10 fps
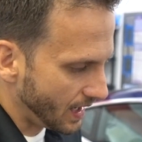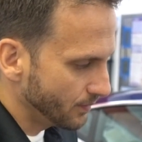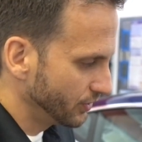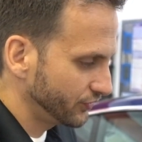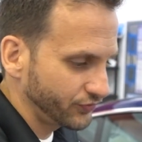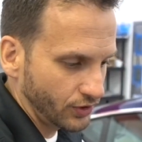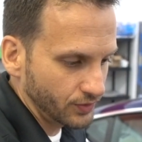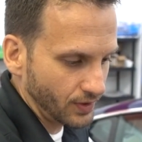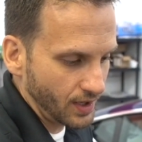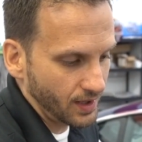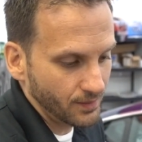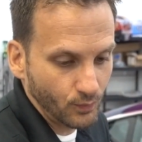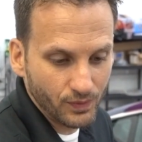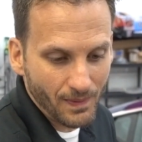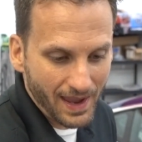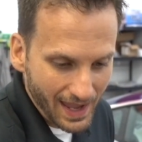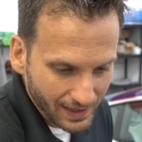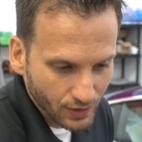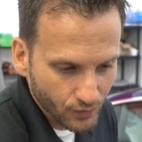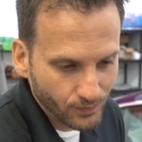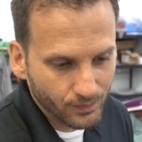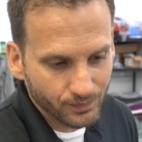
I'm going to start with my Echo